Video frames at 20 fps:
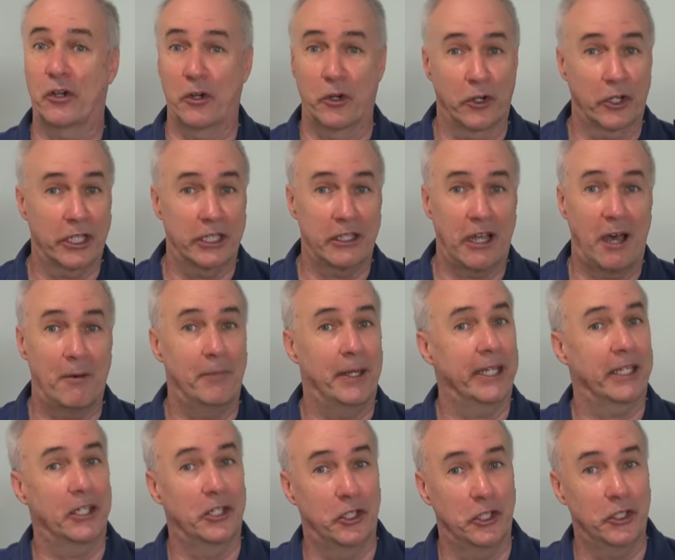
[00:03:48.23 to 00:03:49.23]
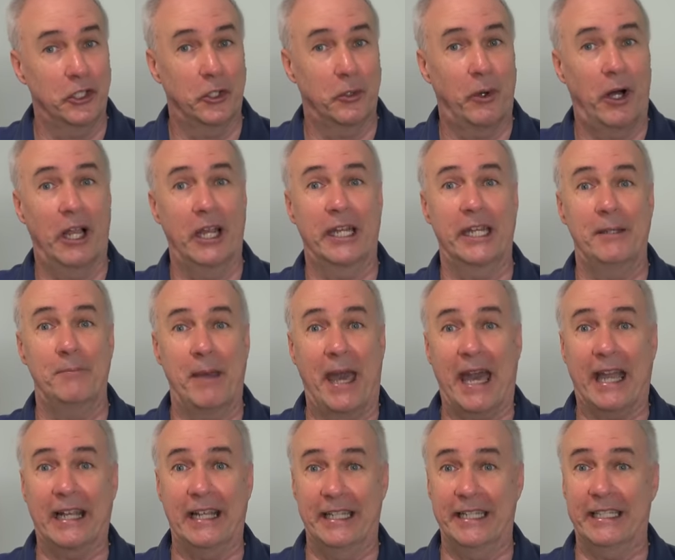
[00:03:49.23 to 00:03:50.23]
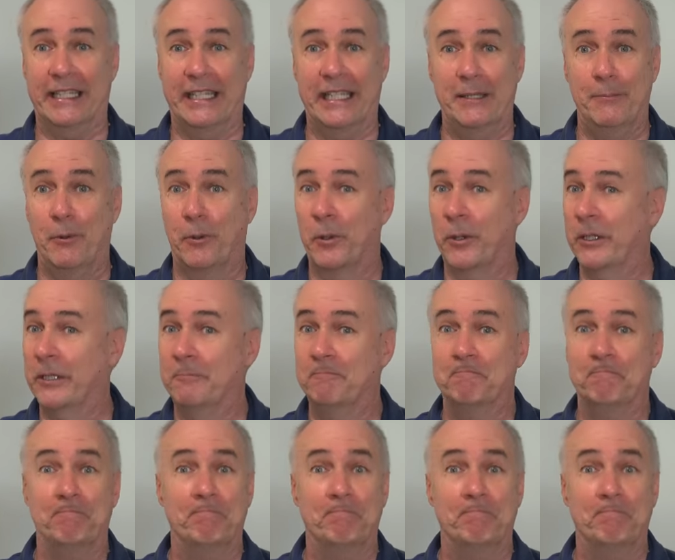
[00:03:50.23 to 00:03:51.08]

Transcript: ergonomic, good quality backlit keyboard.